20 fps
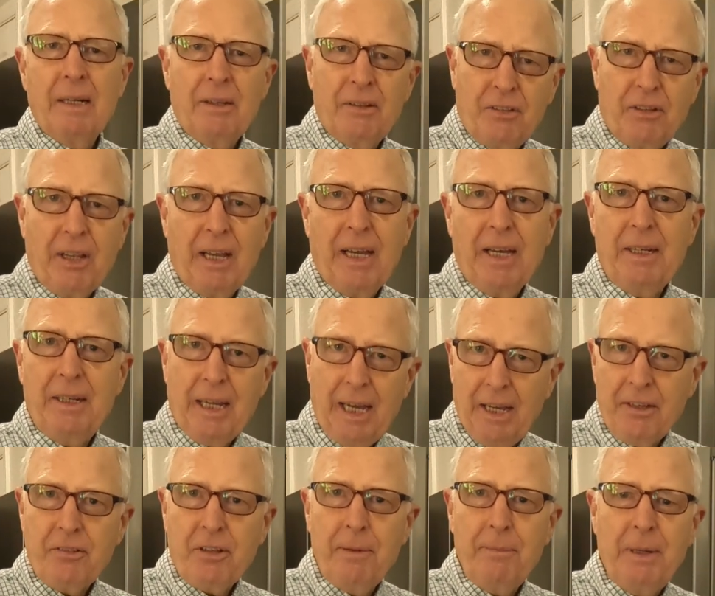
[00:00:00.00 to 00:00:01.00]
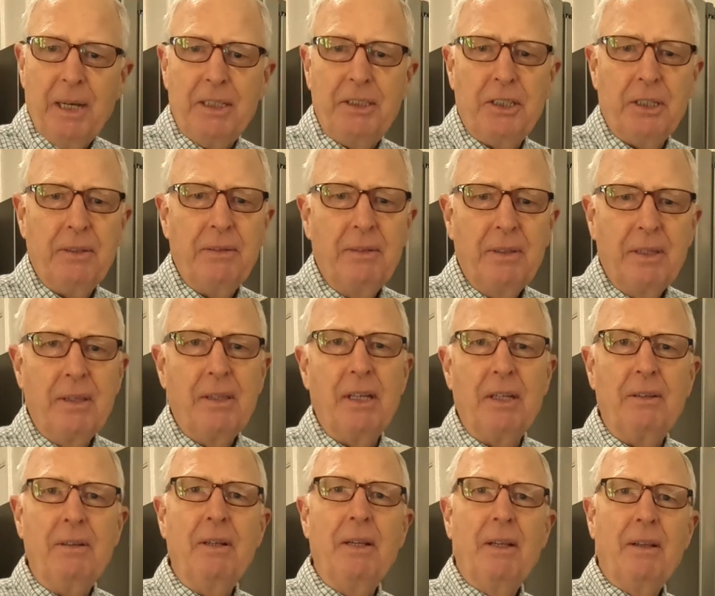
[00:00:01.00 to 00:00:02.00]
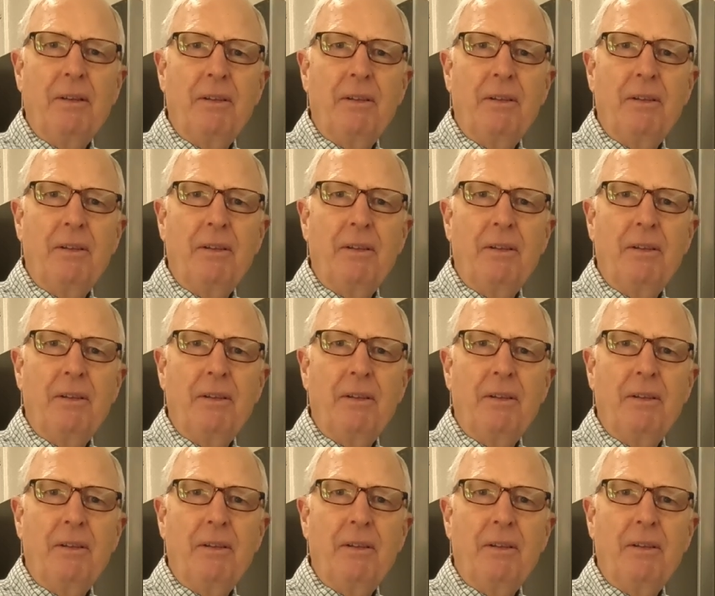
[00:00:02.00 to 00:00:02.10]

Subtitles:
said, as I mentioned, that